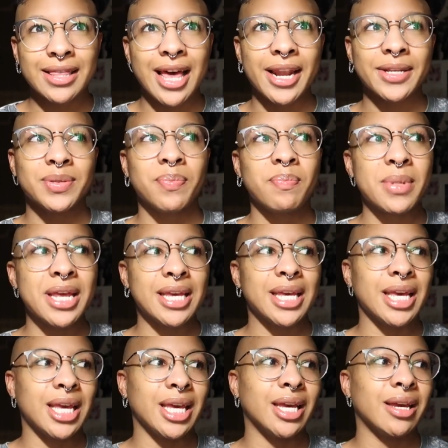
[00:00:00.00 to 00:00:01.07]
that is
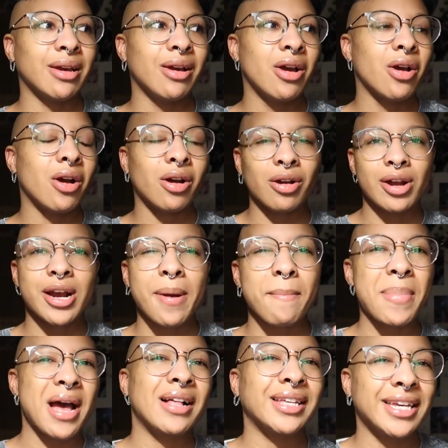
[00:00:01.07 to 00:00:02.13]
making her a
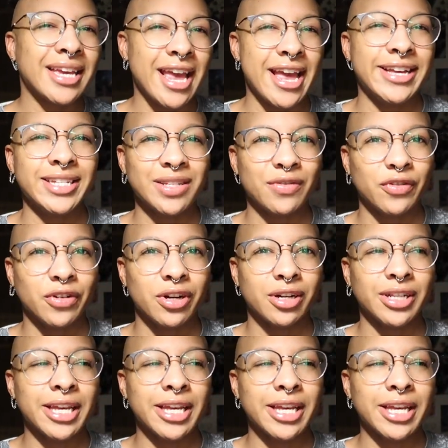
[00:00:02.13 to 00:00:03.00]
compelling case for,